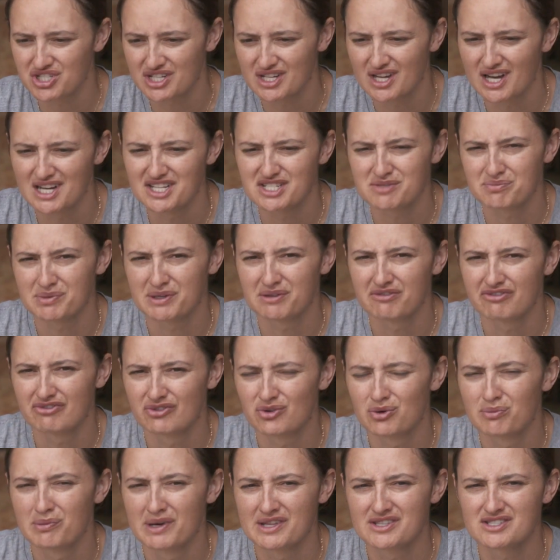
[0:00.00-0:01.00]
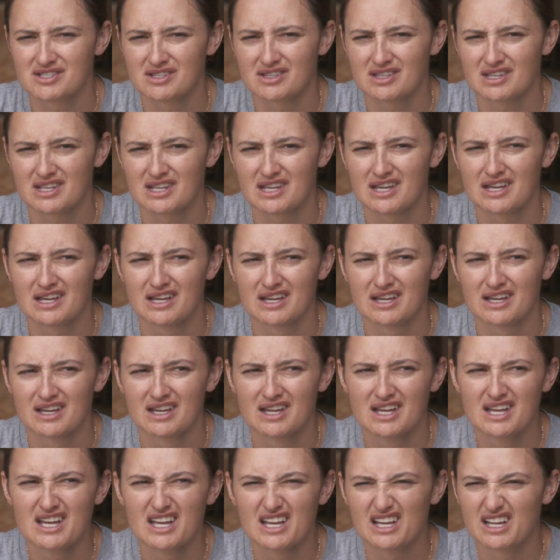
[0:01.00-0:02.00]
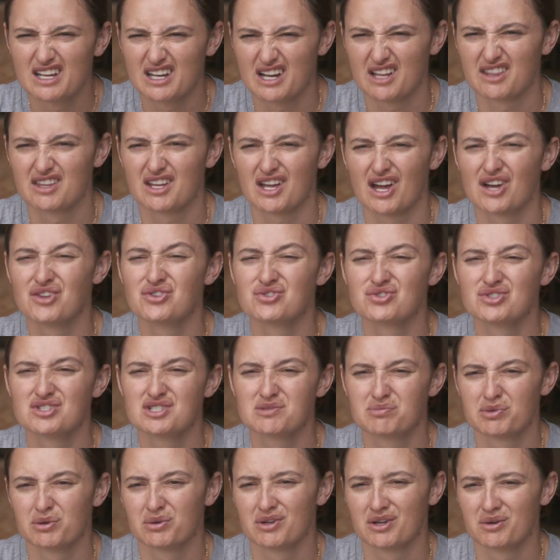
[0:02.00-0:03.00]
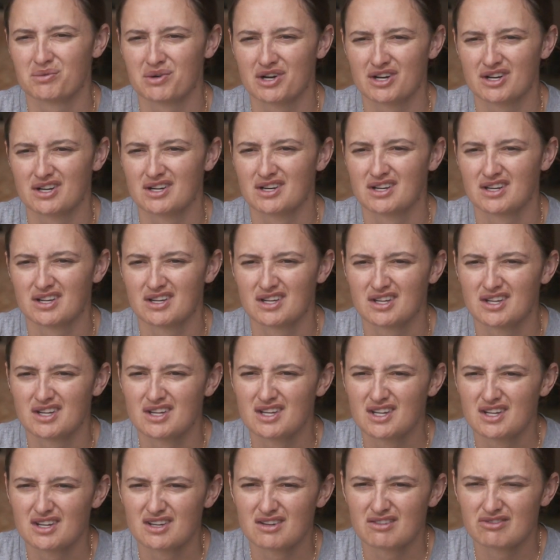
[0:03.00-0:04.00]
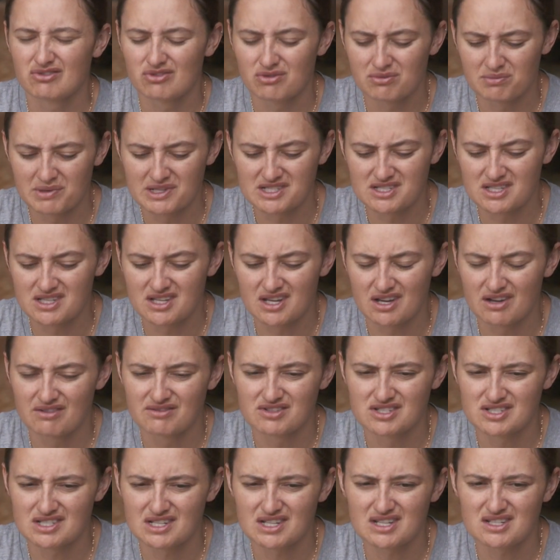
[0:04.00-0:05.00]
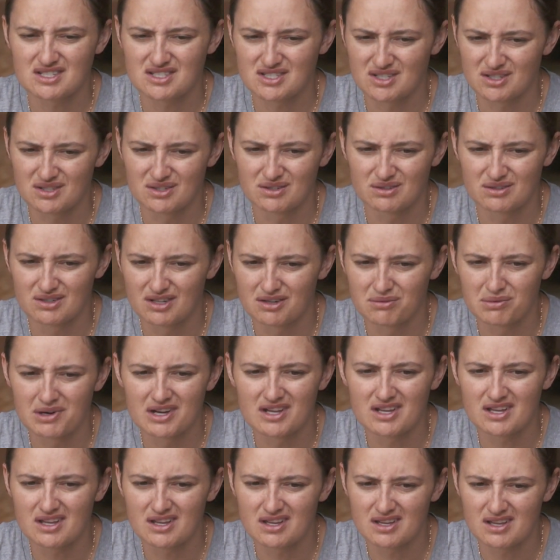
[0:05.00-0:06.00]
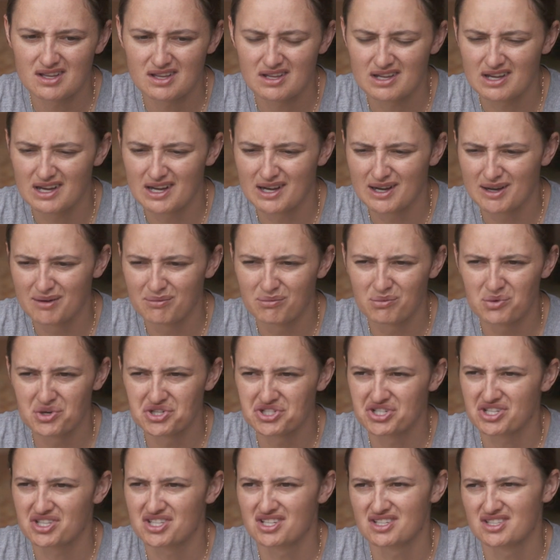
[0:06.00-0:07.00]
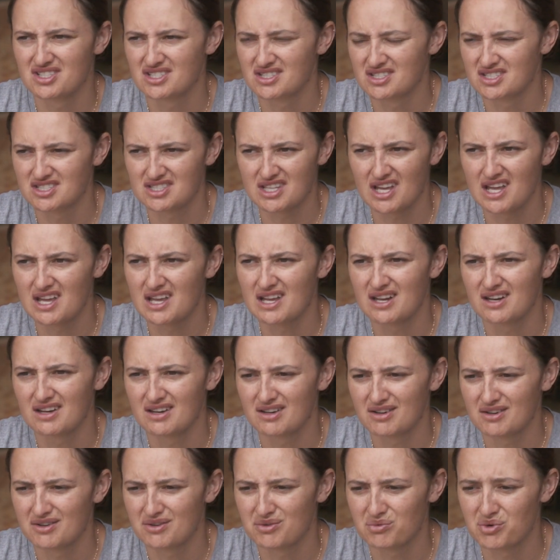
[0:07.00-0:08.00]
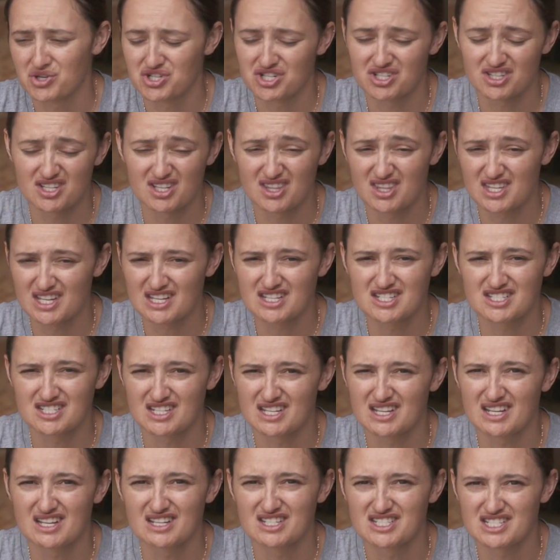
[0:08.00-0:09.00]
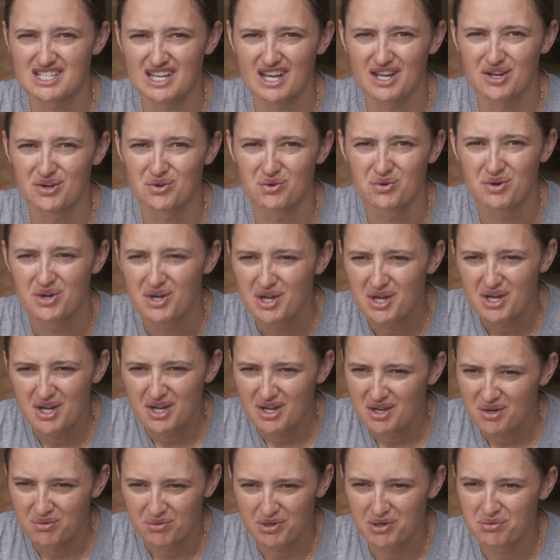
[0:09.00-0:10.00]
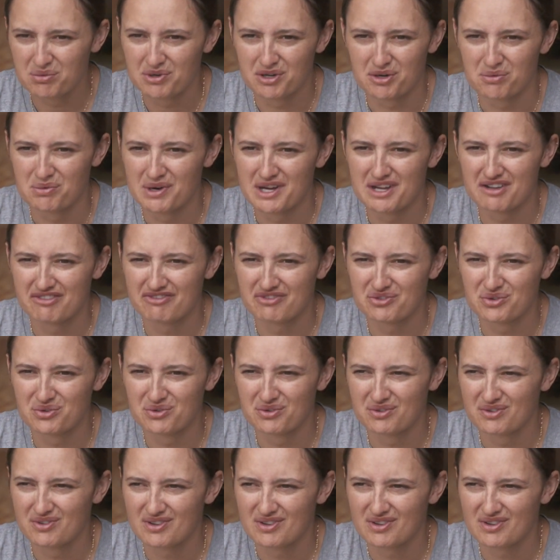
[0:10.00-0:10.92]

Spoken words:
year, I spent 4 months of the year in other countries building waka. 4 months of the year overseas, so Hawaii, Washington State, Washington DC, Seattle. We were away for